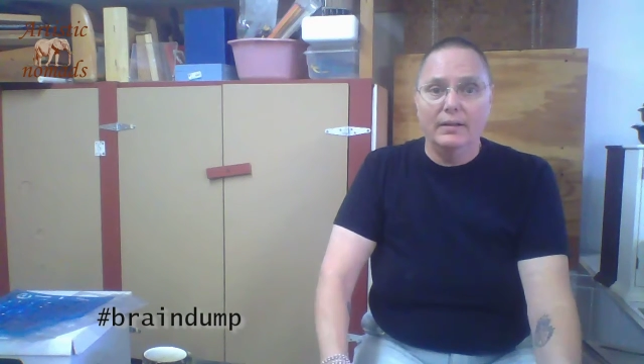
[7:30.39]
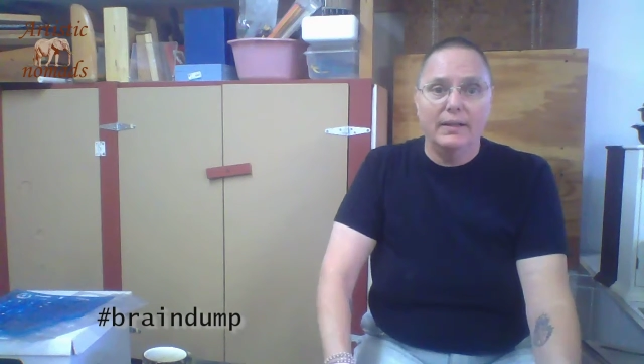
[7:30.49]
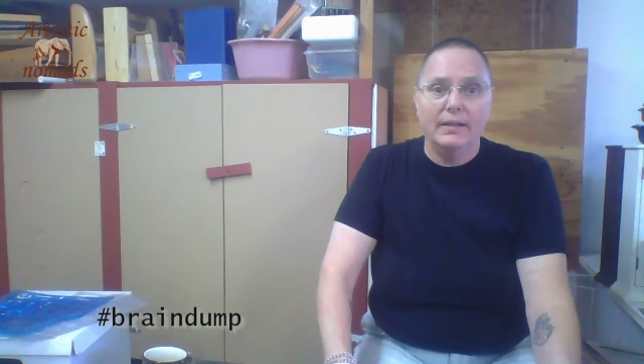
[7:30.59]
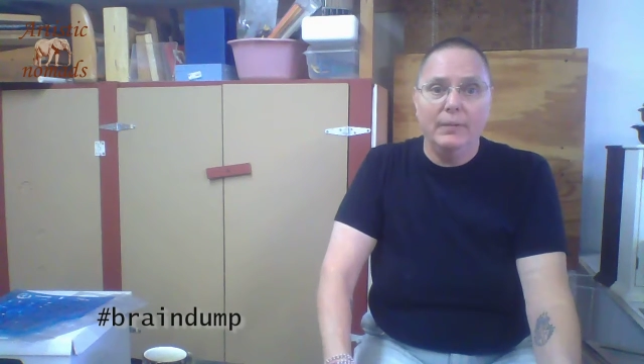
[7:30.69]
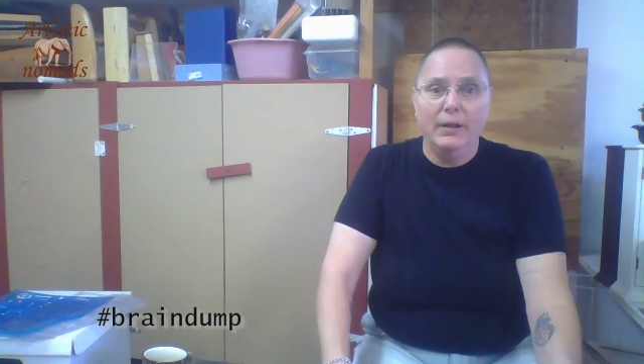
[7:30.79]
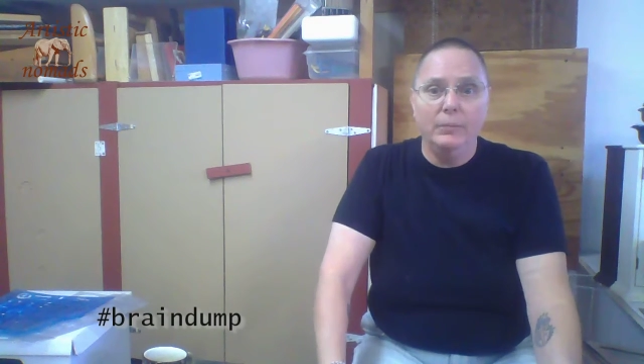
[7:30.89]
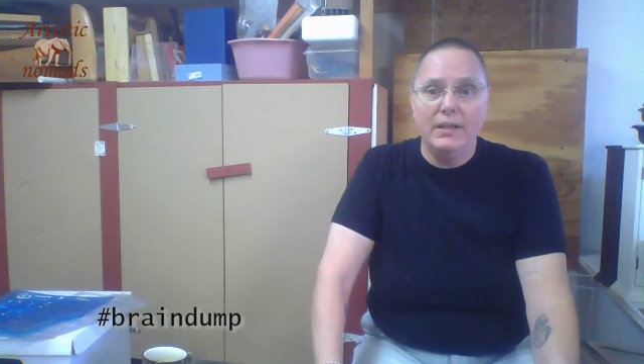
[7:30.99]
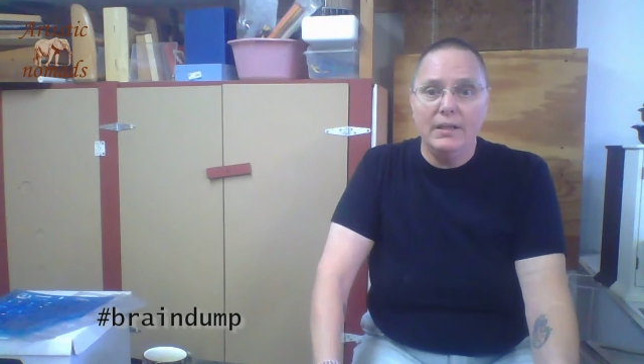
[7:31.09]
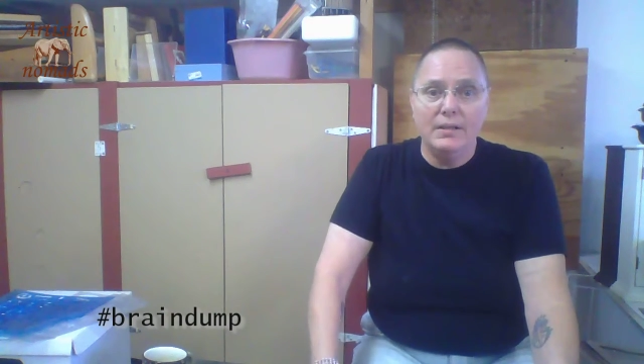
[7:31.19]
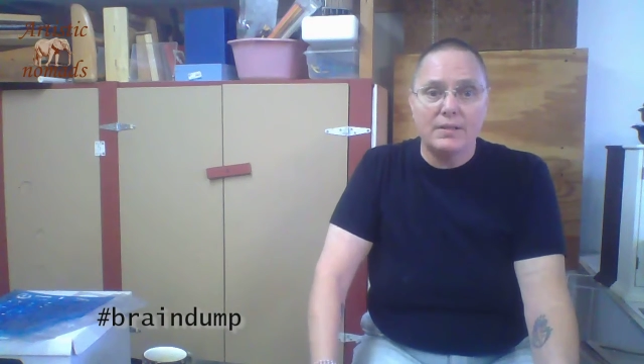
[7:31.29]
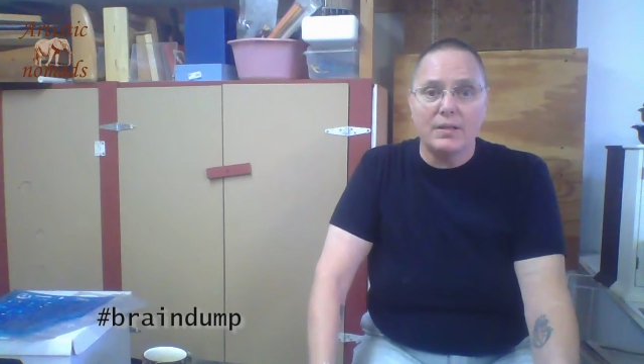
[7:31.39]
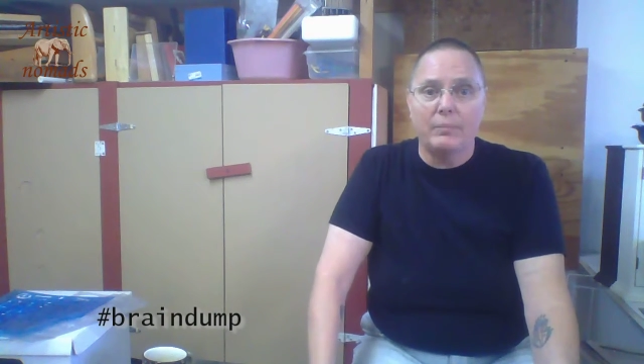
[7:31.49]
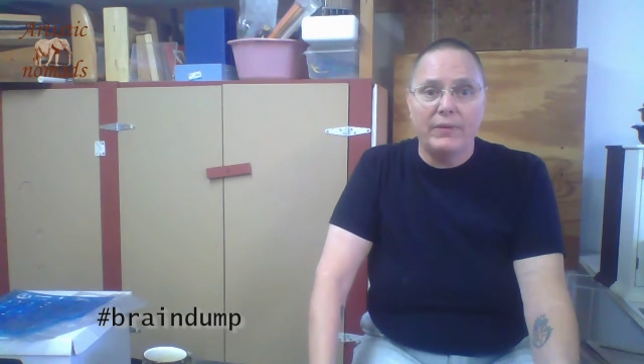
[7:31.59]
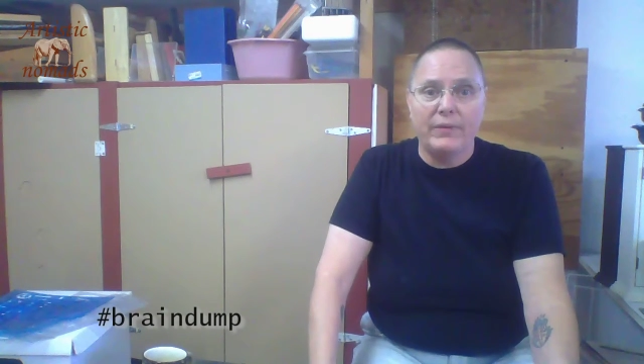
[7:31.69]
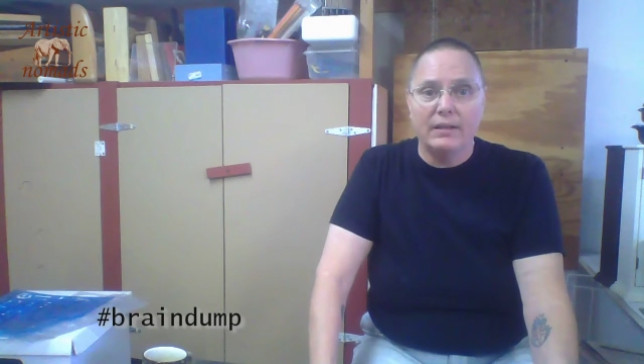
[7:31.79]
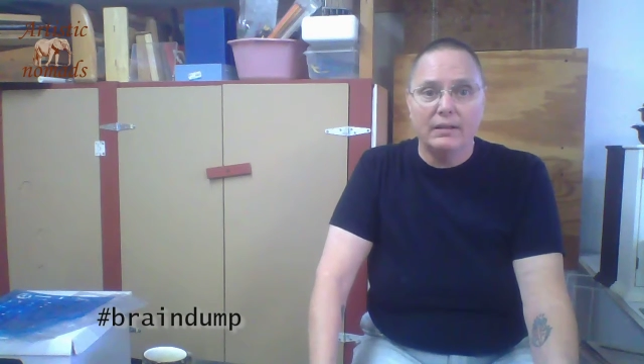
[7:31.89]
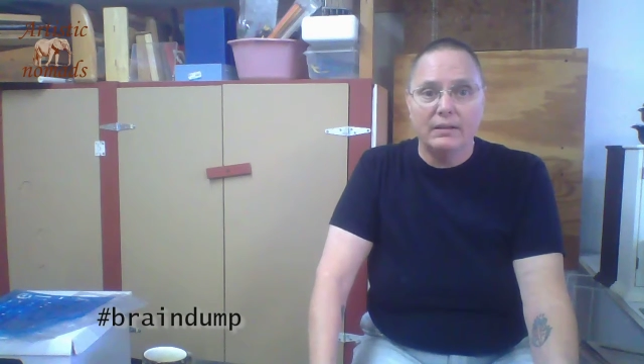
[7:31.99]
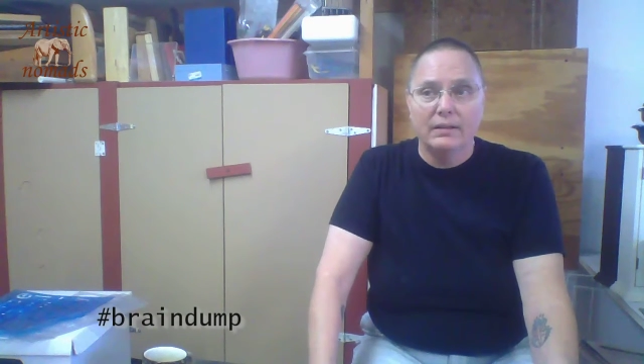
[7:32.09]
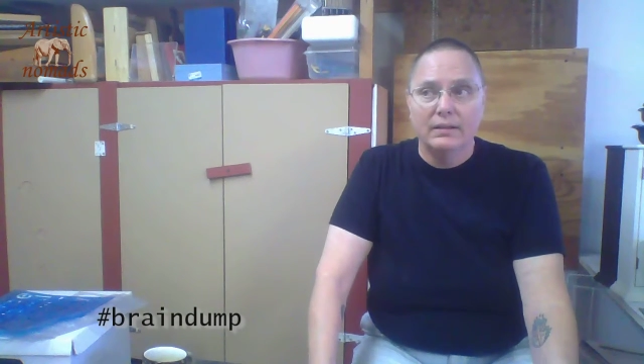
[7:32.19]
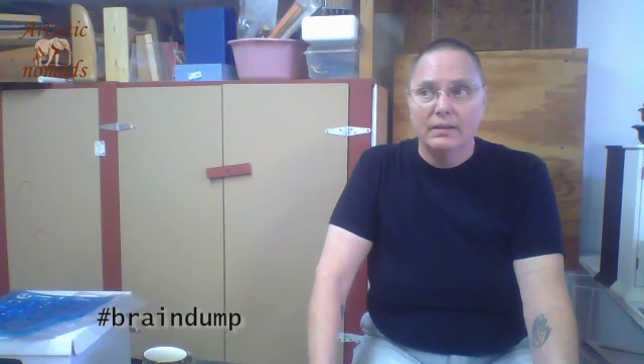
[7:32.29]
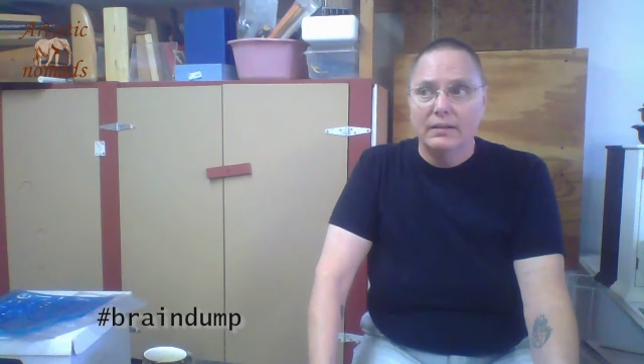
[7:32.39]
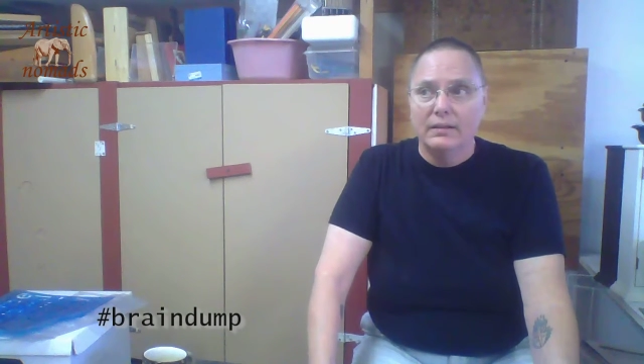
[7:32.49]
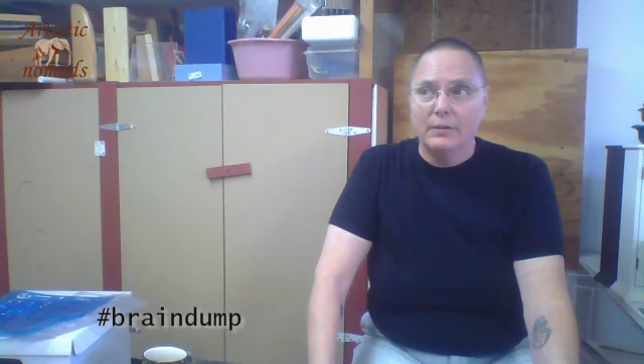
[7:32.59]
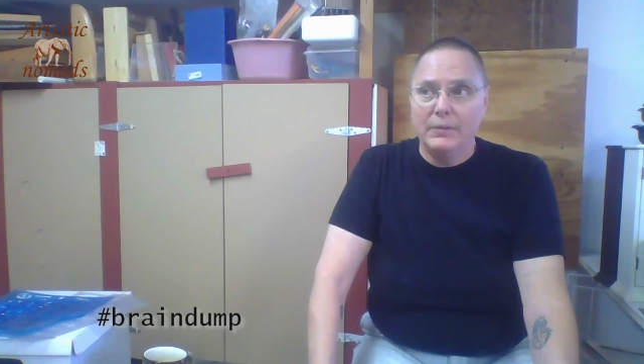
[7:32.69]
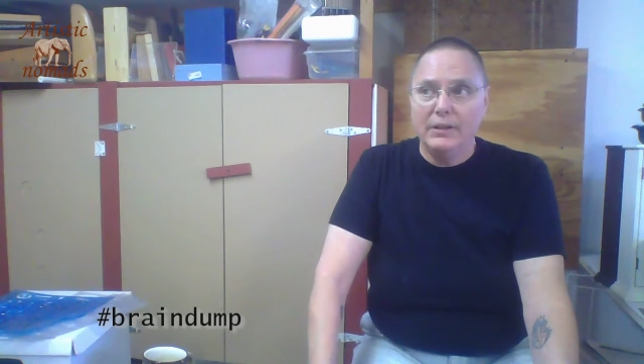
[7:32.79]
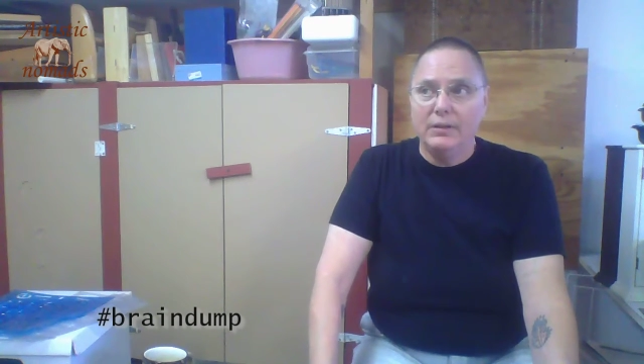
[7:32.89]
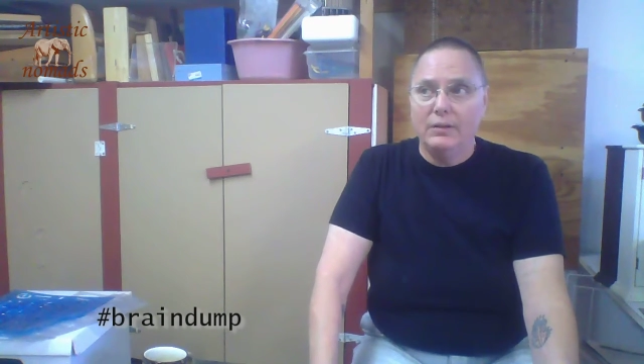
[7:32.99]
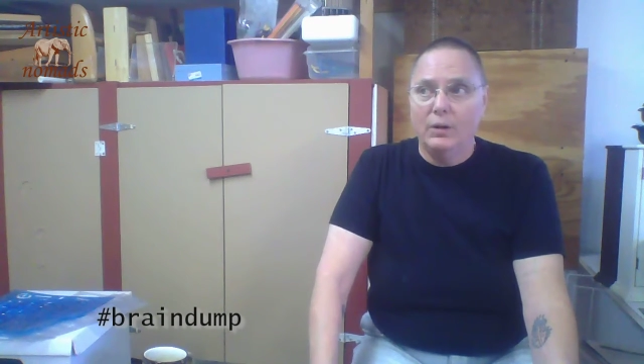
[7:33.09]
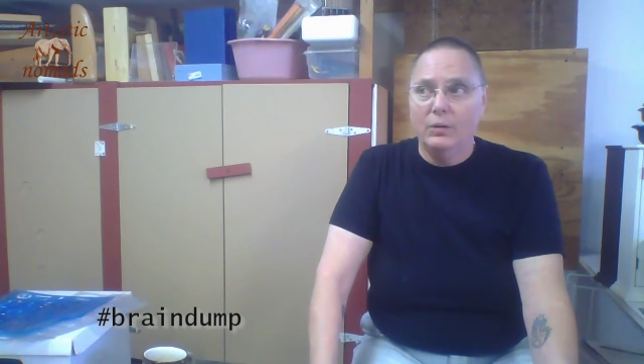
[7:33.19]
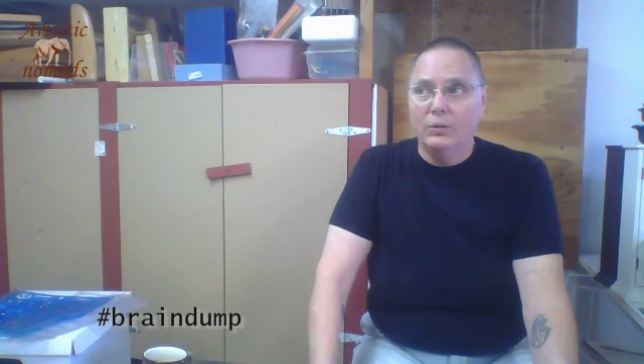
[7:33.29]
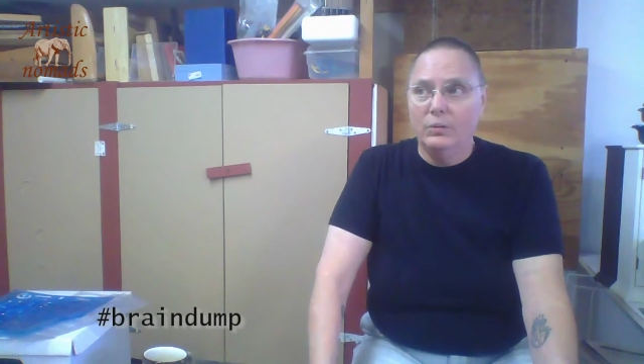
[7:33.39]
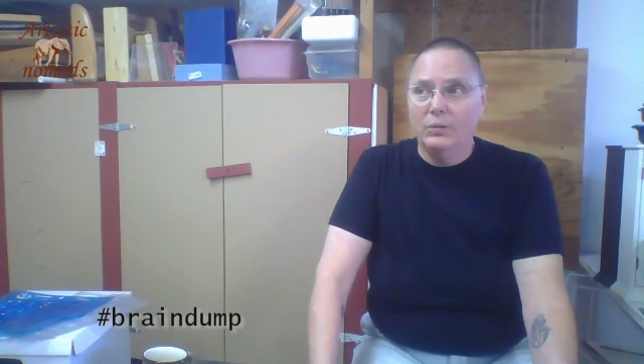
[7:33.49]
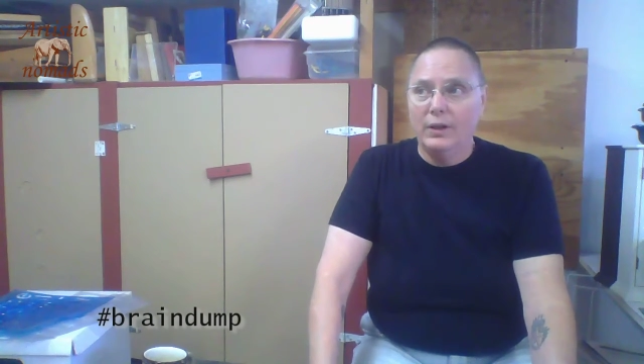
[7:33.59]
email me something. Let me know